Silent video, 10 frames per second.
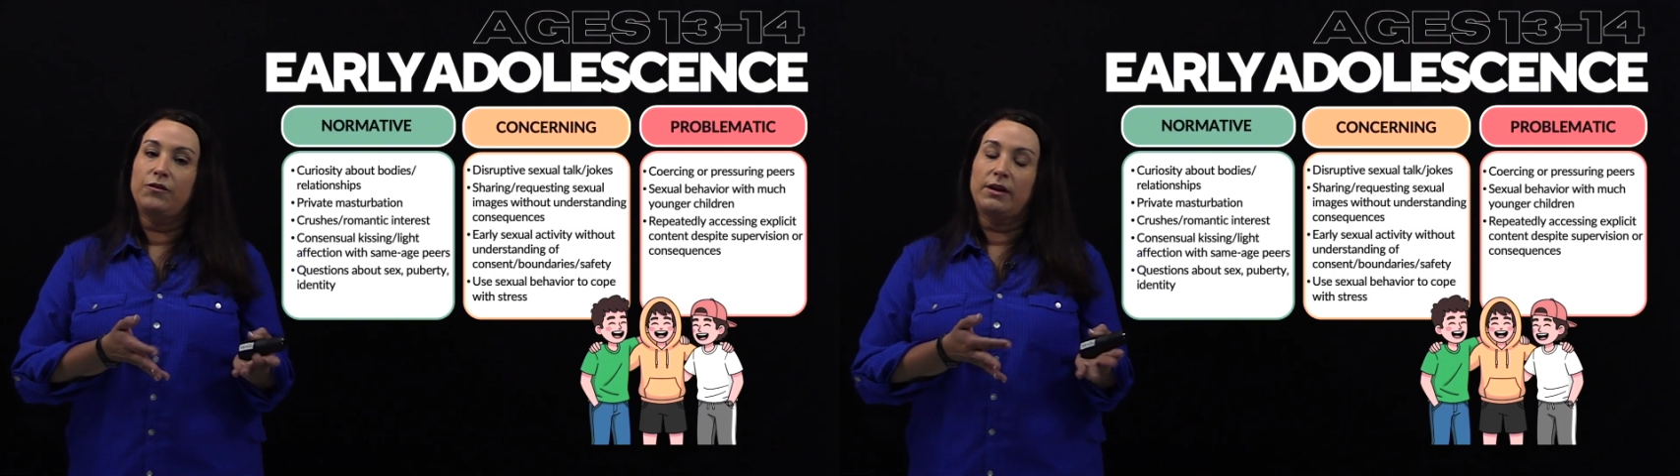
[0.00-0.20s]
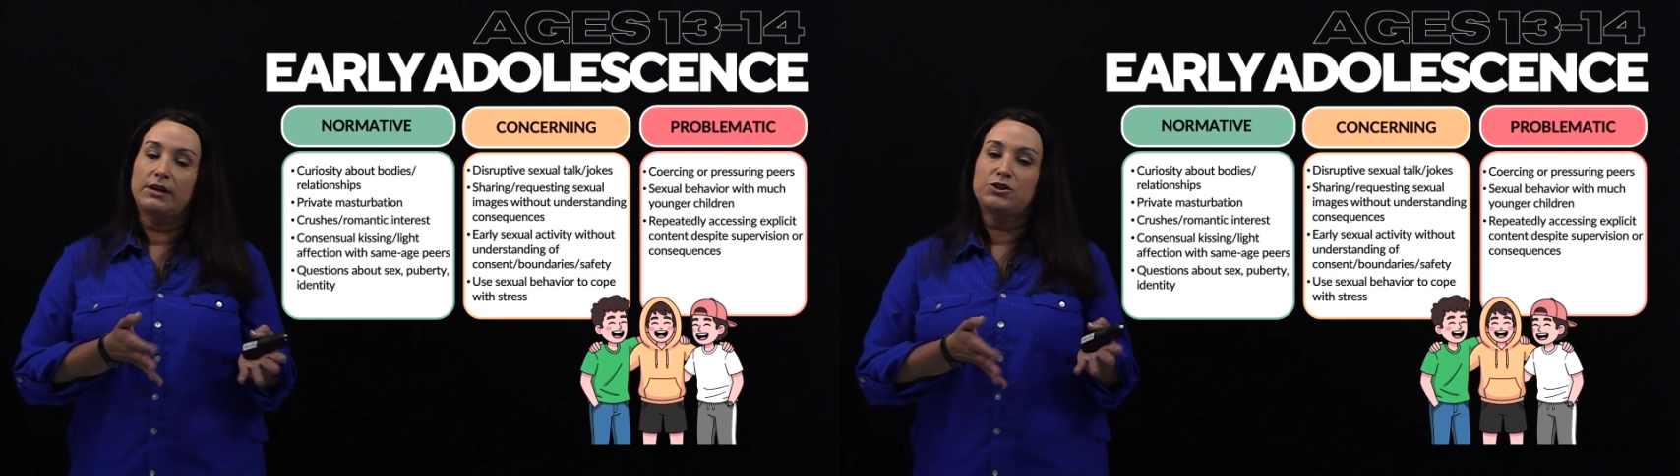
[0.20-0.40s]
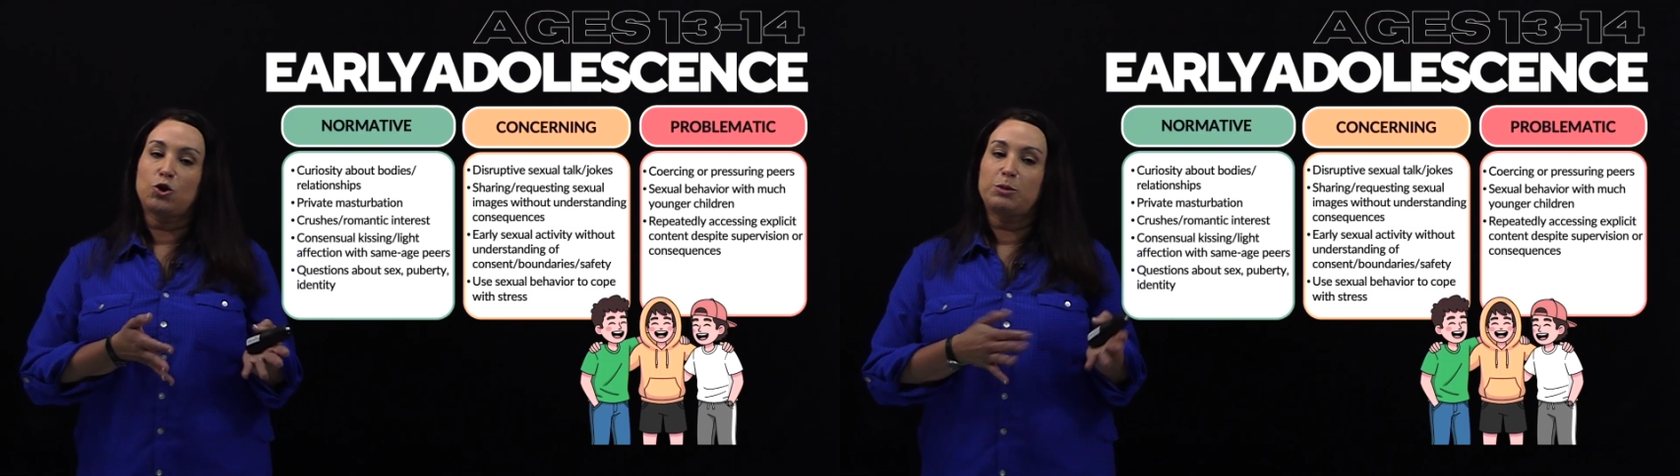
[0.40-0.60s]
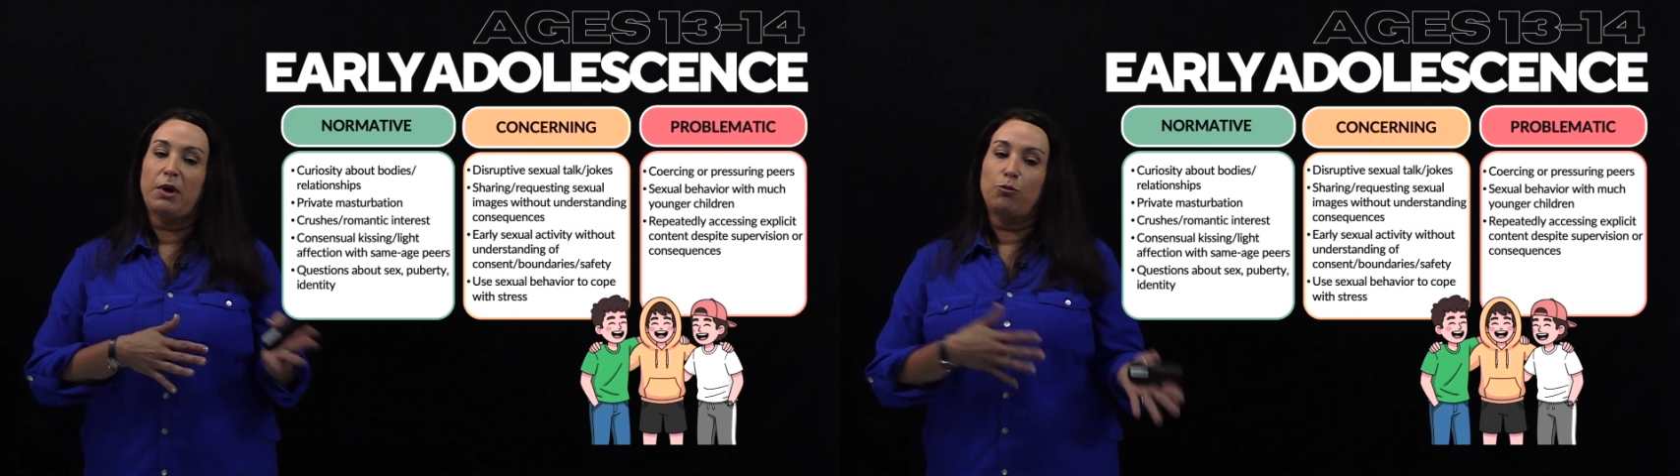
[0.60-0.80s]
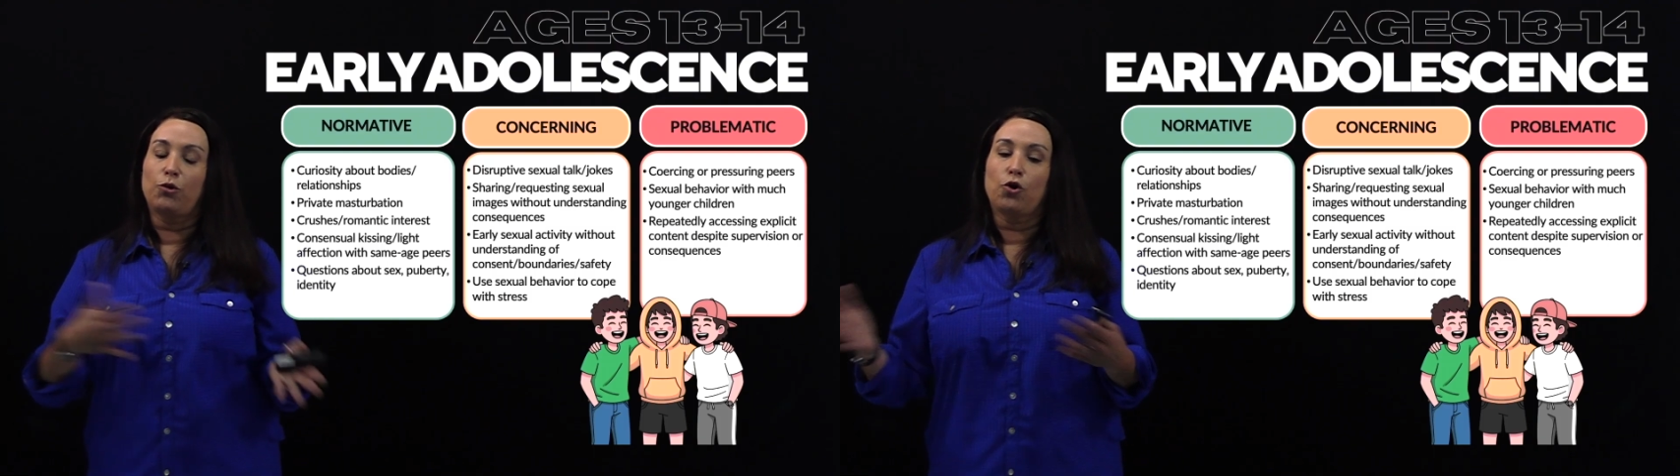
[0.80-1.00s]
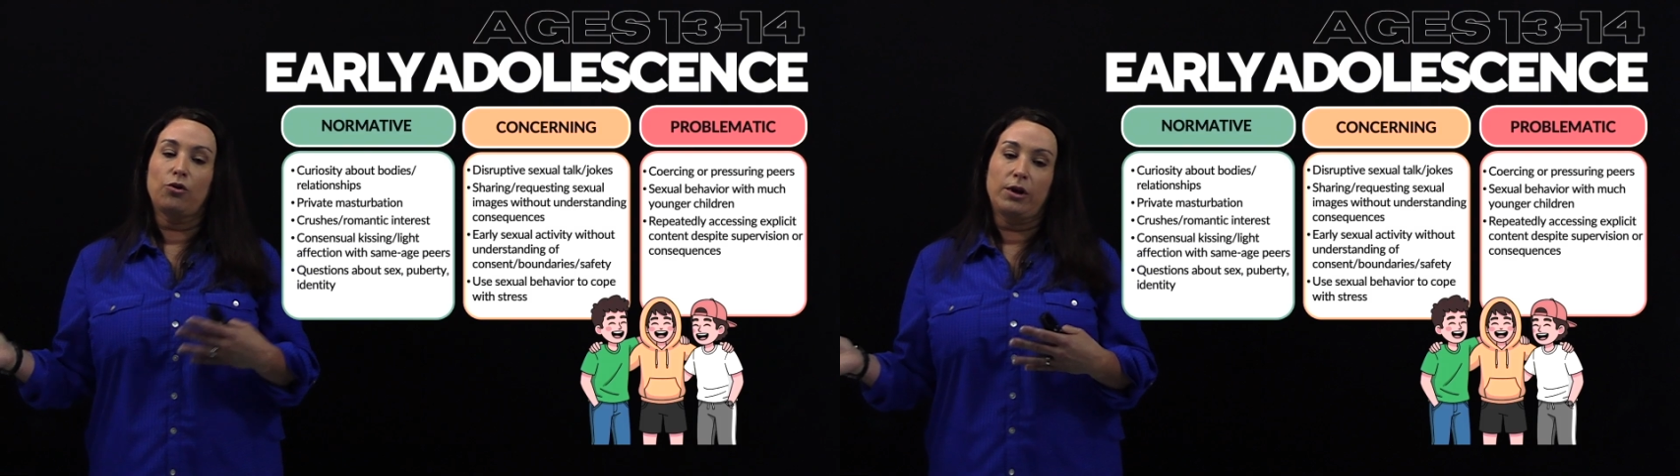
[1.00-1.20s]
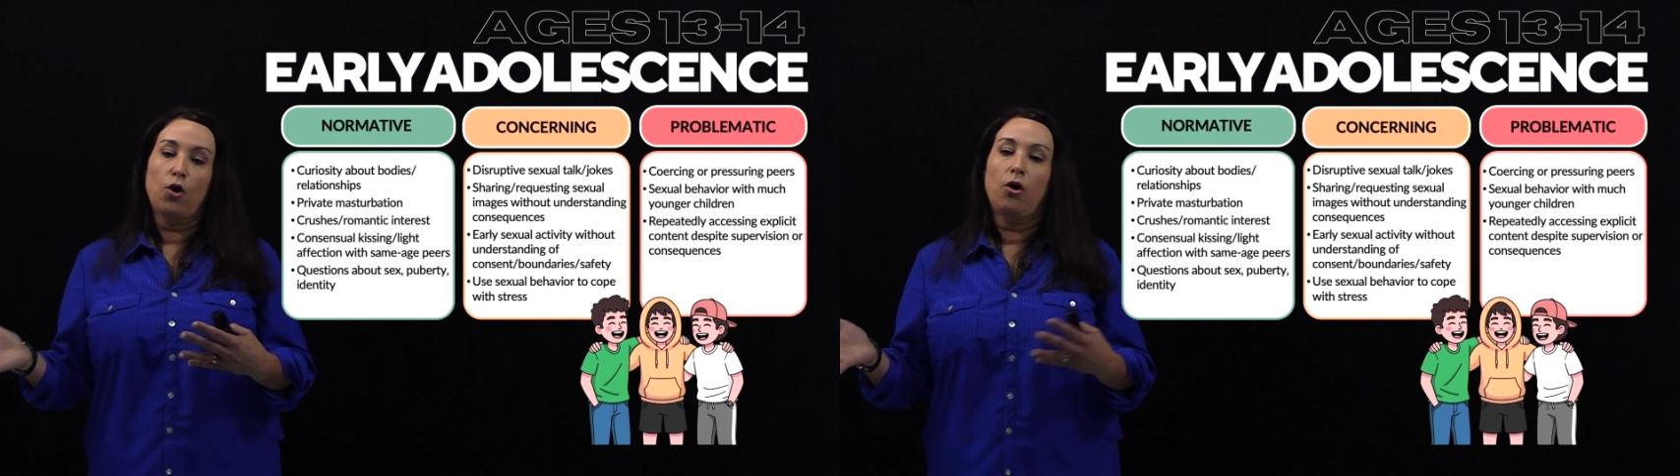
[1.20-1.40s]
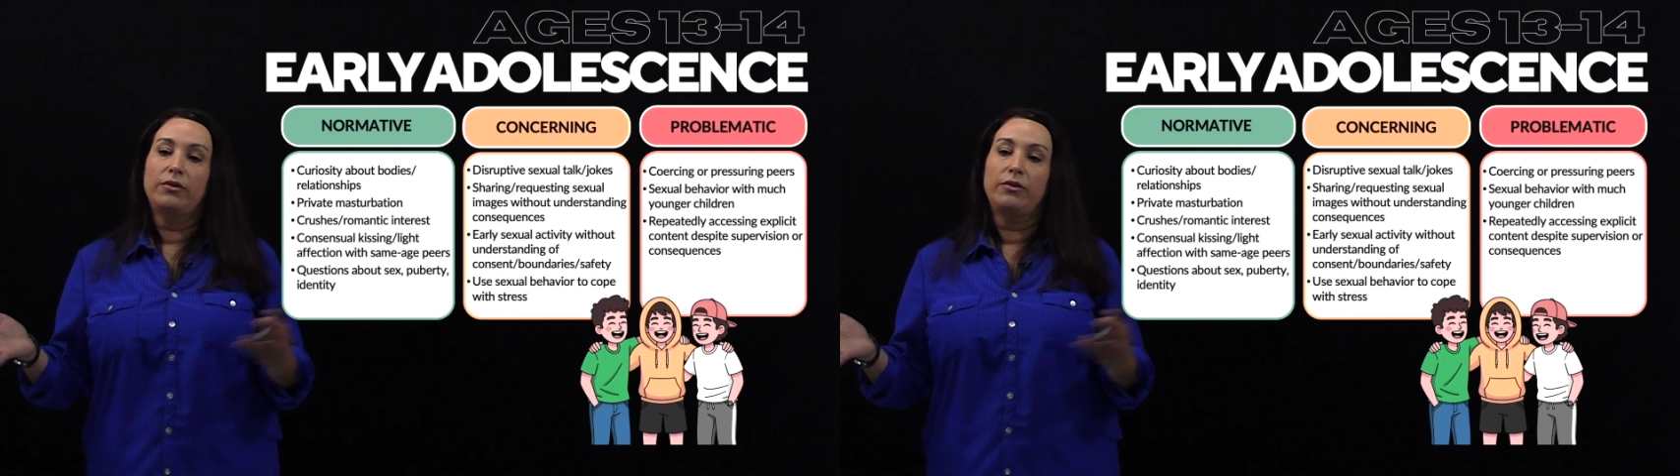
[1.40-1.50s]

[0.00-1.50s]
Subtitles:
I talked about early on,